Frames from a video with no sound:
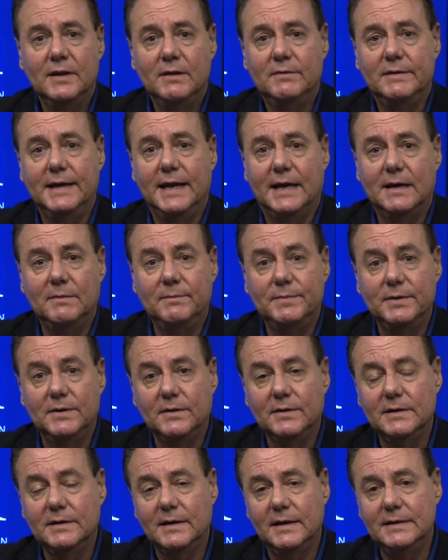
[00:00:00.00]
We had a
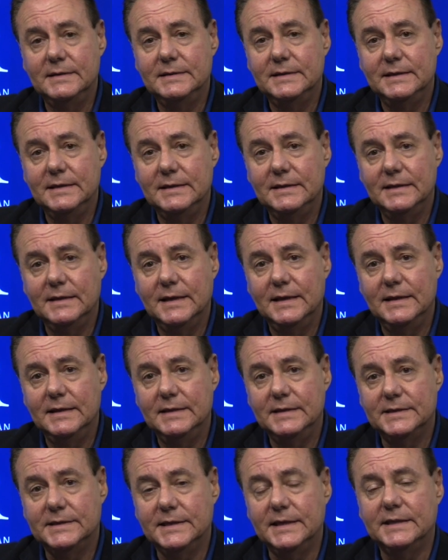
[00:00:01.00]
bill in
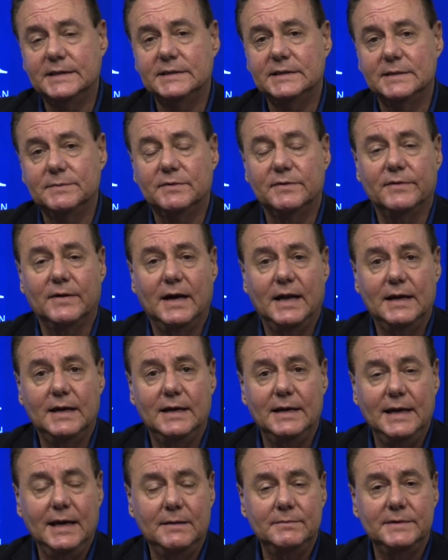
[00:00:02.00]
1986 that provided
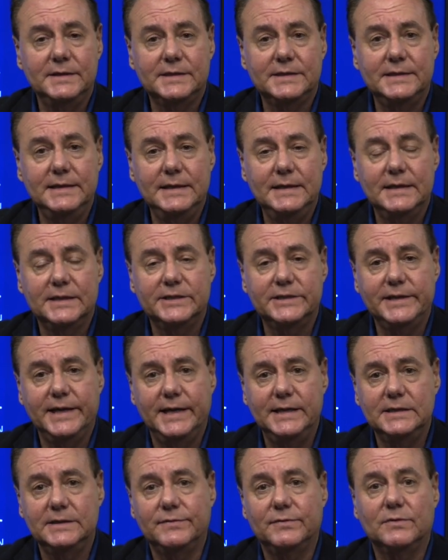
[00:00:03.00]
an amnesty in
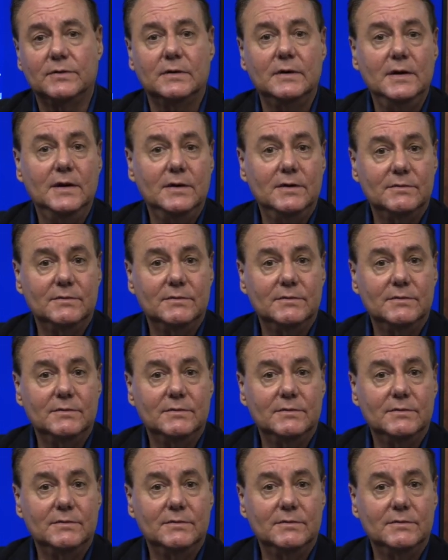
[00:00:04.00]
exchange for